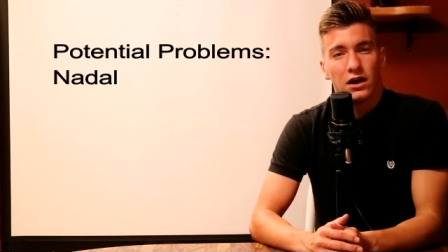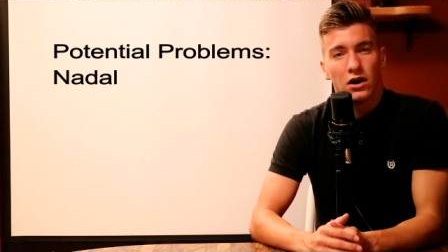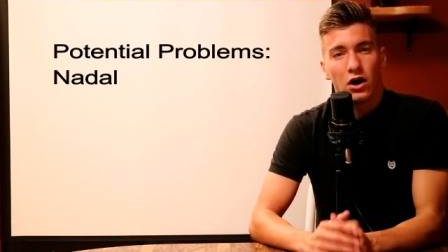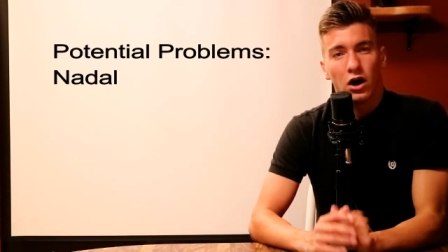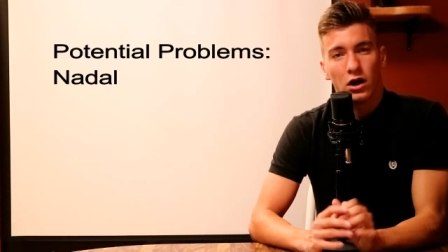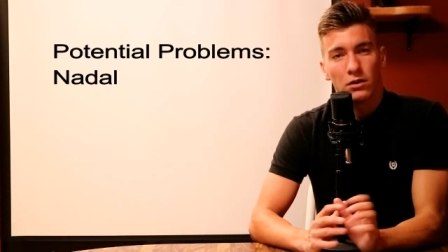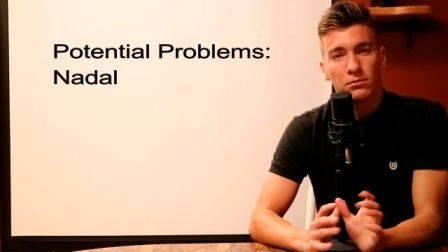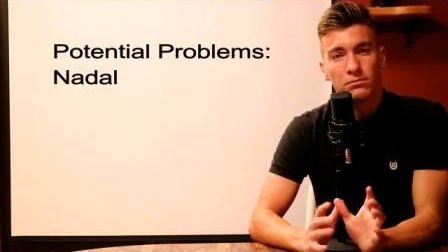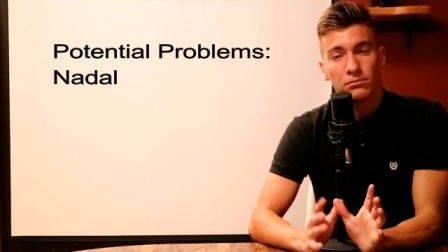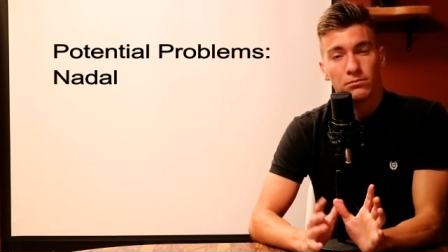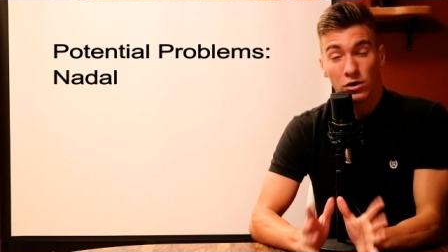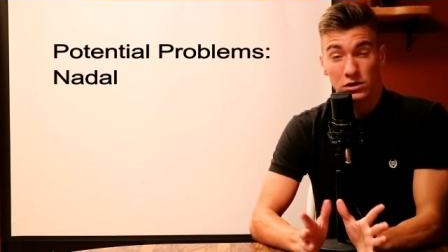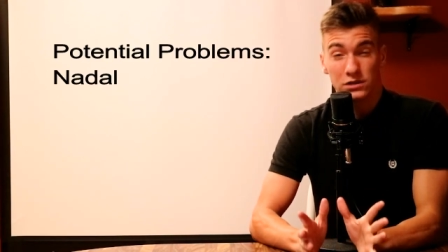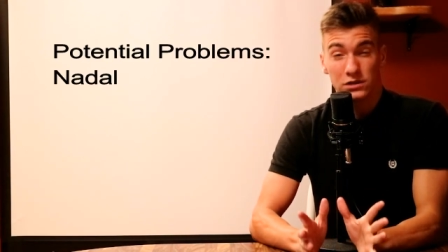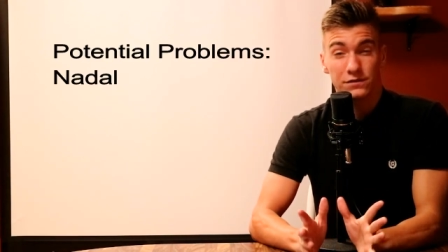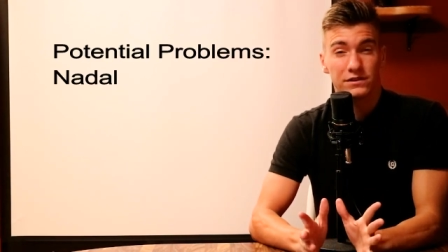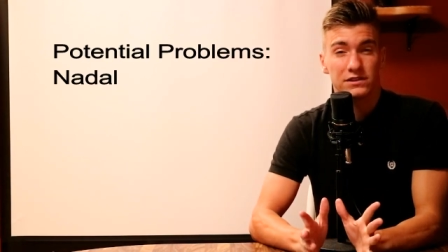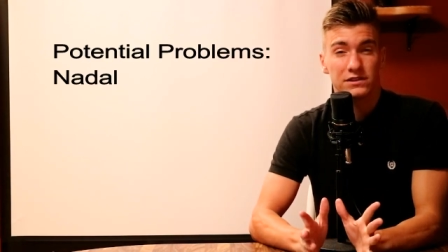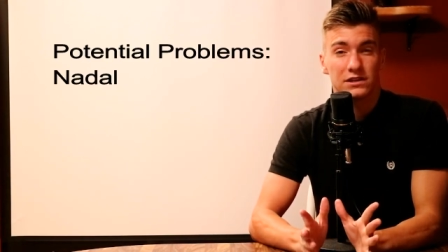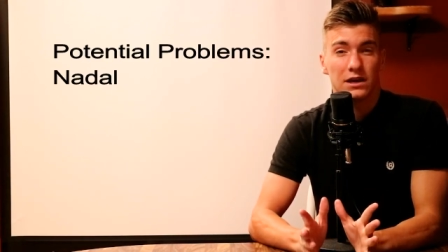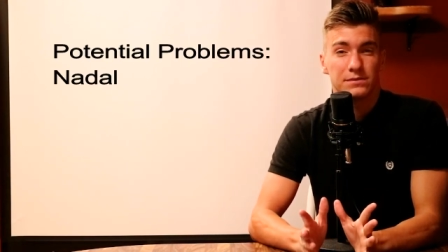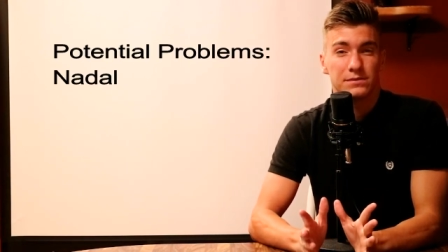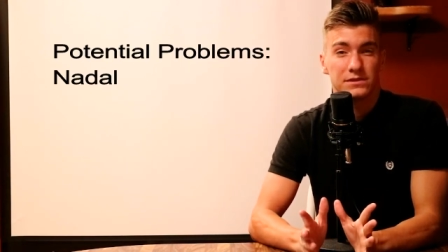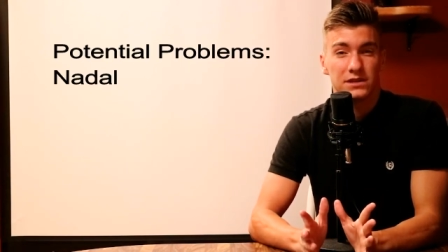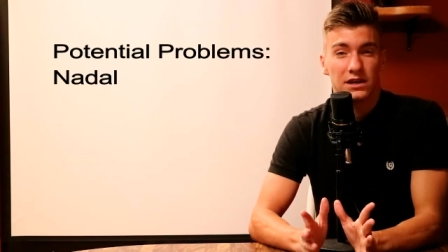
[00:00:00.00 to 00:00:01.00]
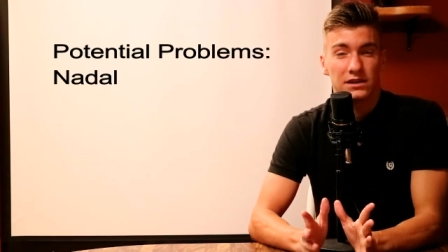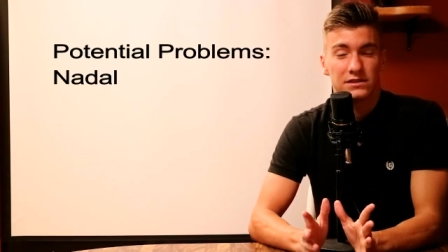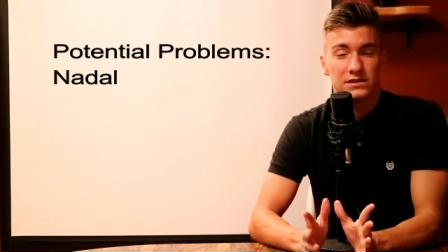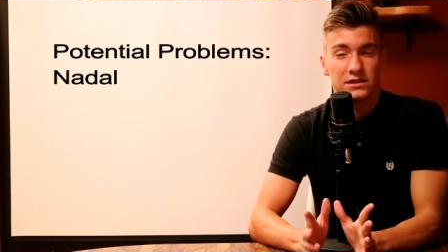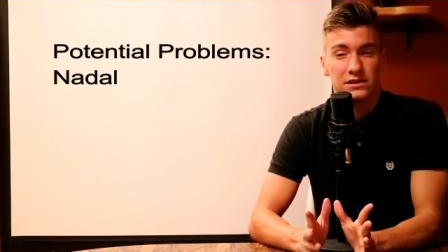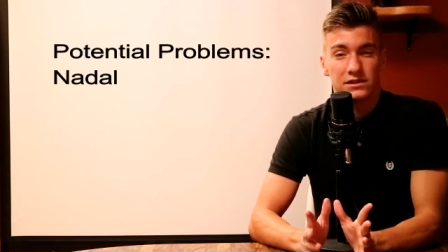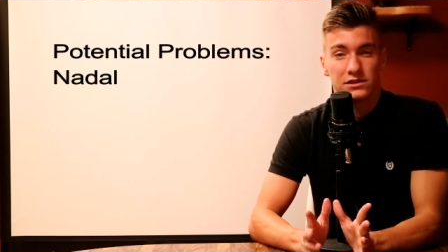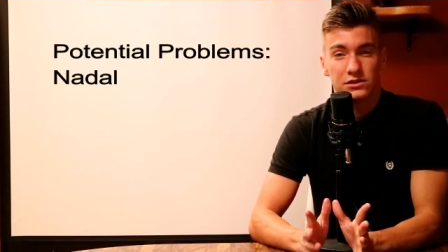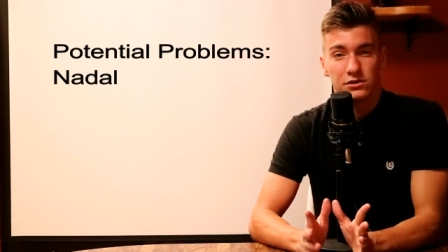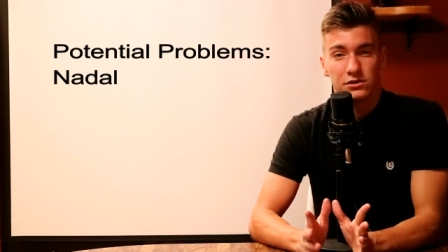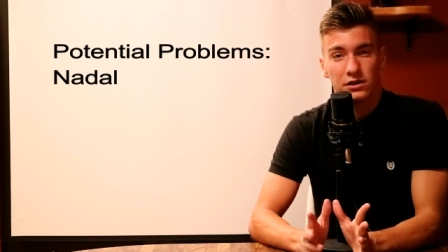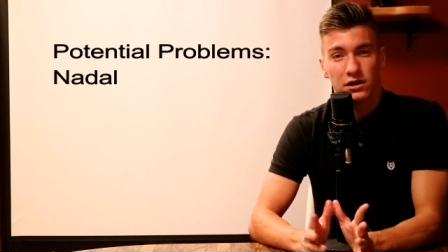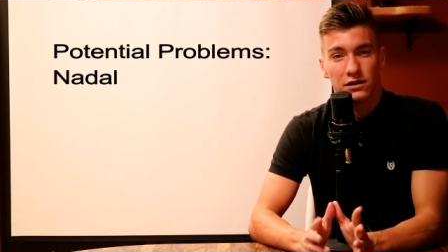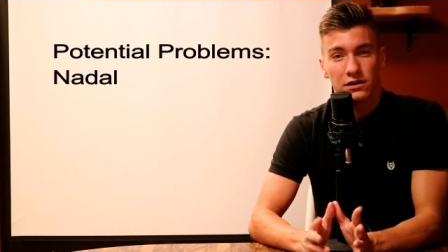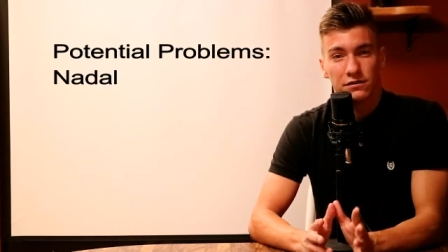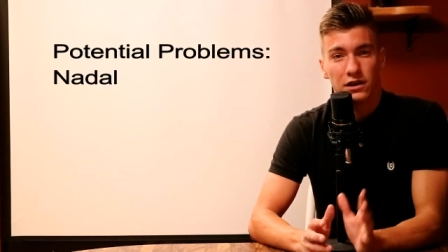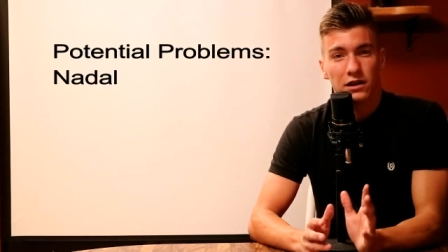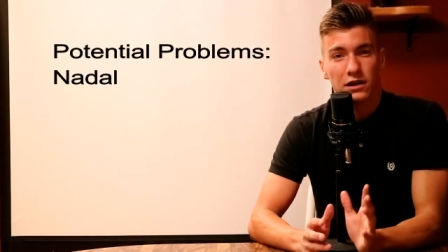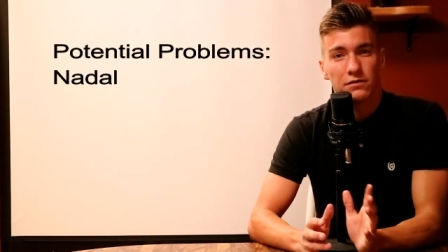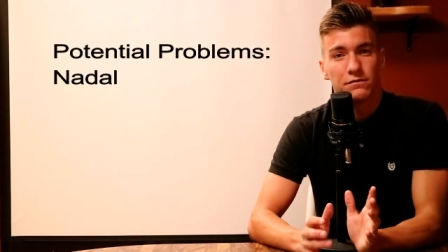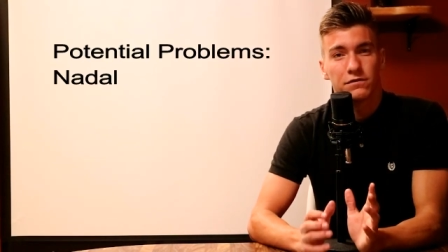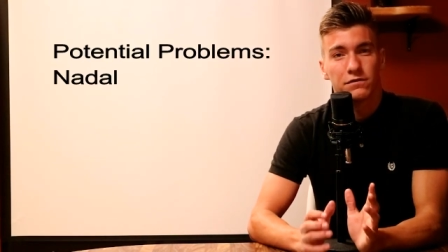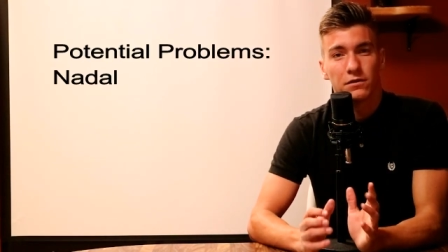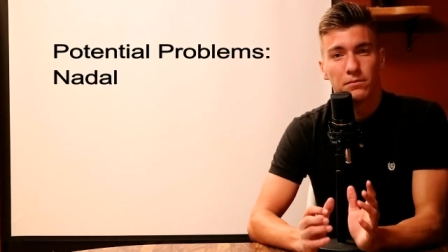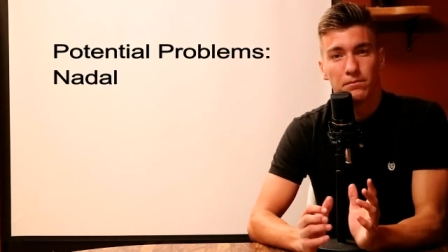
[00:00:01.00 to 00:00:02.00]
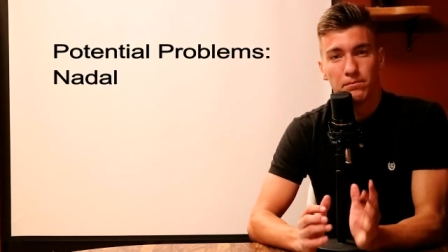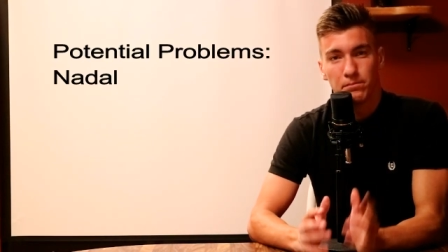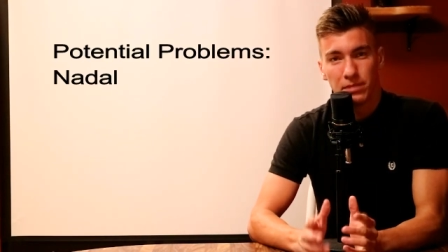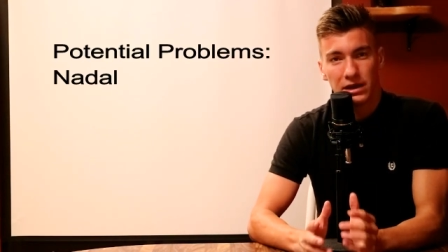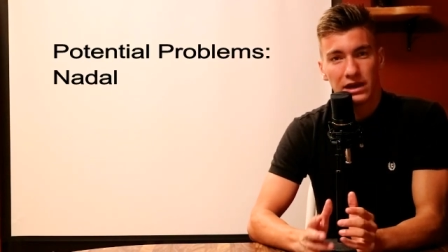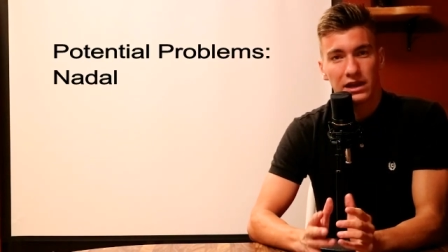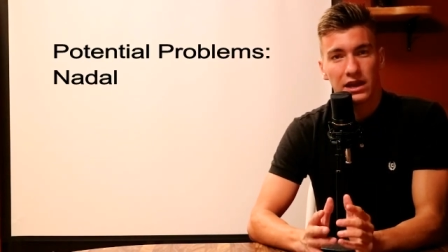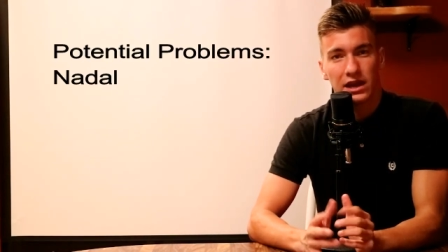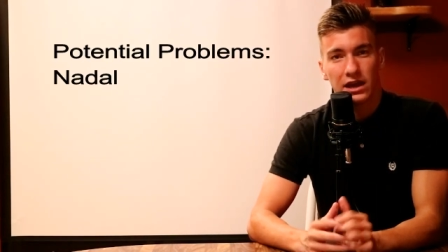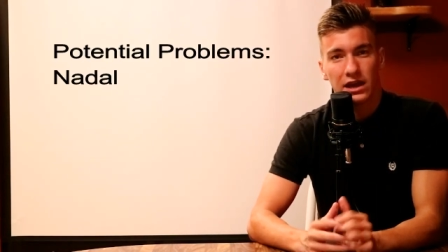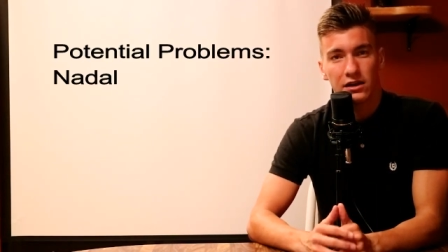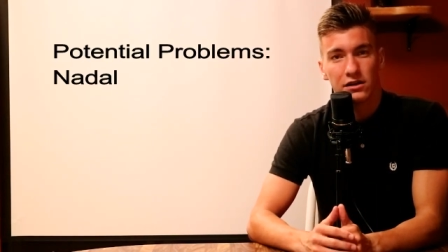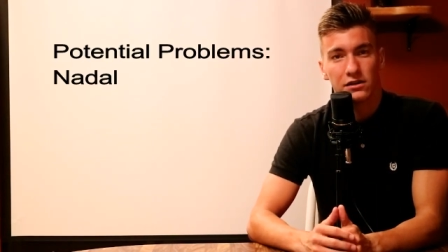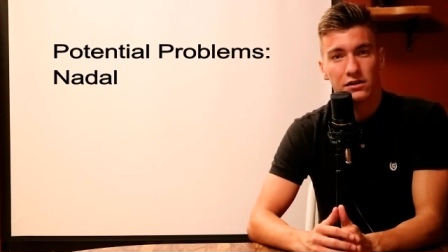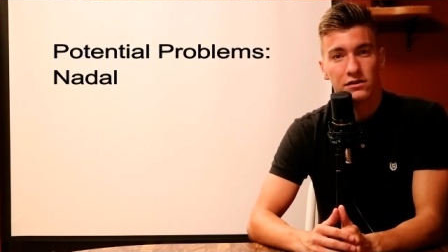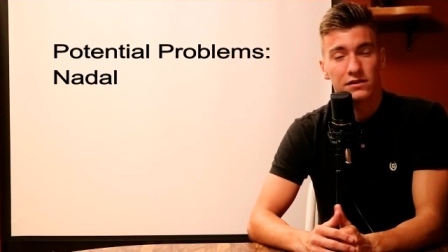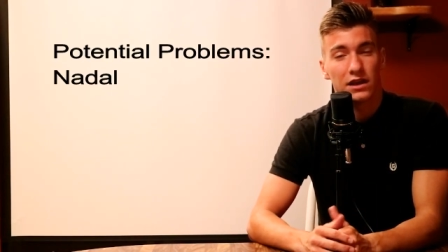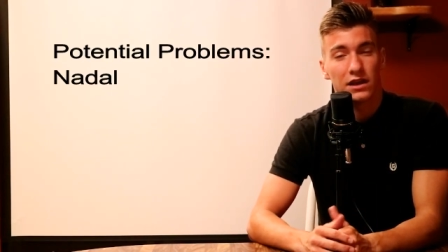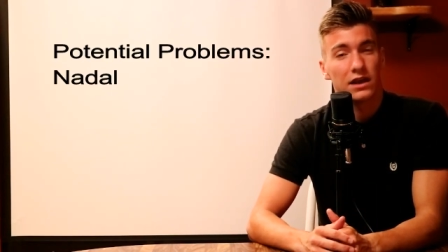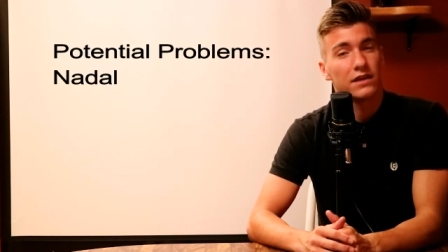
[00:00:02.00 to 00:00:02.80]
Most of his upsets in his career have come from big hitters,